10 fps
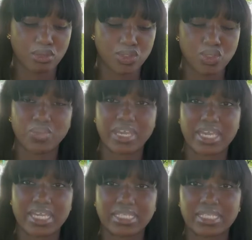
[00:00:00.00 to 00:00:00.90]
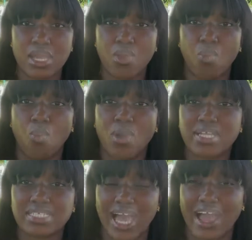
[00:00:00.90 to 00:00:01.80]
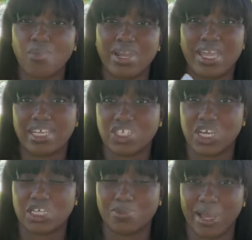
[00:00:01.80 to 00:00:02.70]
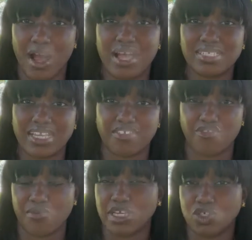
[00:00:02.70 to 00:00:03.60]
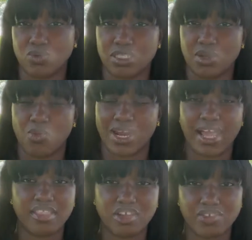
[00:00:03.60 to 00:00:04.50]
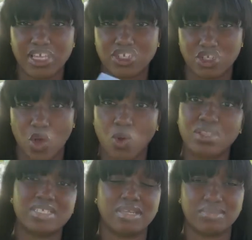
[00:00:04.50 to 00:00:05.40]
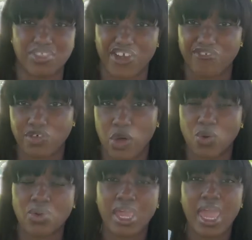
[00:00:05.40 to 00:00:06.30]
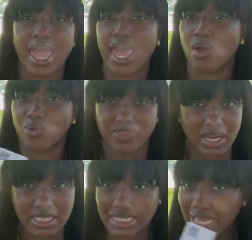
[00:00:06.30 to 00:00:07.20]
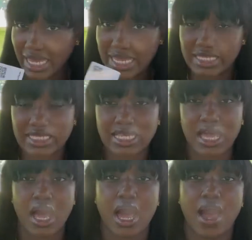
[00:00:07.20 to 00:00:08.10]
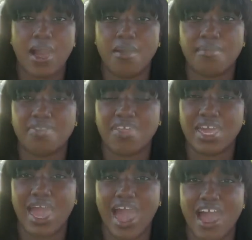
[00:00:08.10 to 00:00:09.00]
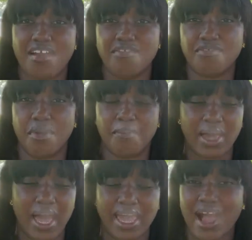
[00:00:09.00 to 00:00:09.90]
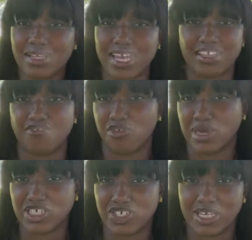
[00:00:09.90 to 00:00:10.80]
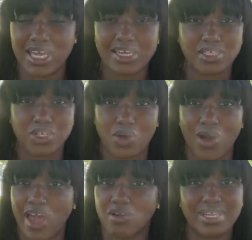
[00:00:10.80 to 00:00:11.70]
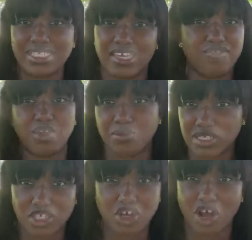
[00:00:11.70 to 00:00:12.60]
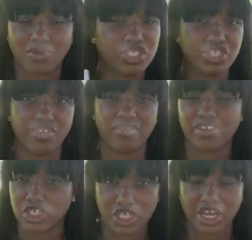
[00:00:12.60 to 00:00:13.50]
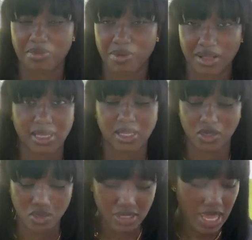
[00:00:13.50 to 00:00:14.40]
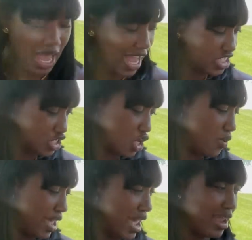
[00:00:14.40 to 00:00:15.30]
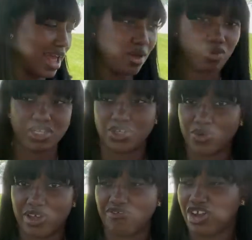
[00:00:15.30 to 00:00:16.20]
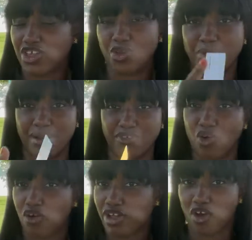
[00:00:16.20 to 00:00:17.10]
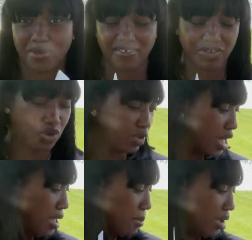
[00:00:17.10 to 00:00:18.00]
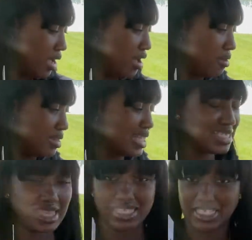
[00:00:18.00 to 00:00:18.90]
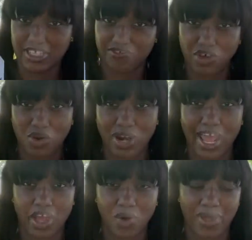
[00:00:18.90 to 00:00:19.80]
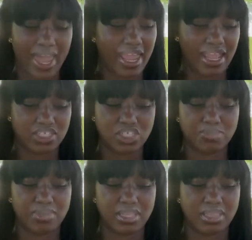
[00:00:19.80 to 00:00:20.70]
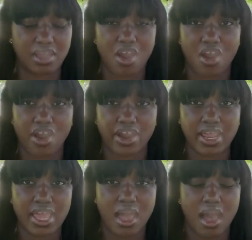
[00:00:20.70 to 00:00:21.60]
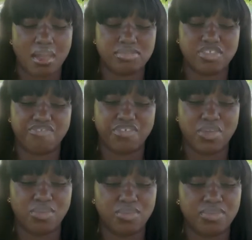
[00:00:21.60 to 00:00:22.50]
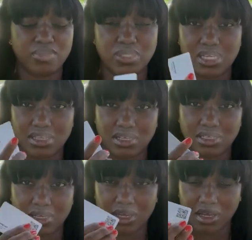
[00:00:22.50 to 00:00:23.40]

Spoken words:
do is, once I want to exchange my contact information with someone, I literally just hold this up to their phone, and within seconds, they have my contact information. So I don't need to give you a business card, which you're eventually going to probably lose. I just go ahead, I would do it in front of you, but I'm recording on my phone. But let's say this is the phone. I go ahead and just put the card up to the phone. You see there's a